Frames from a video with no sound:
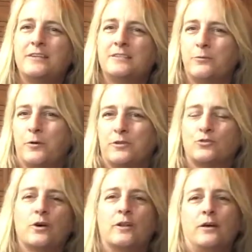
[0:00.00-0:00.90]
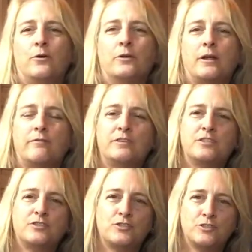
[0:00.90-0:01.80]
didn't want to draw a whole lot of
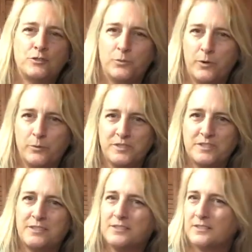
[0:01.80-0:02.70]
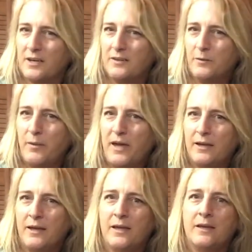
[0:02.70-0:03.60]
attention to what was inside the
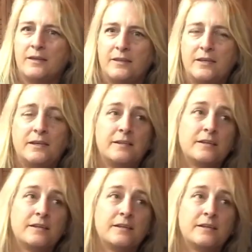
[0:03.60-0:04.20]
bag, thinking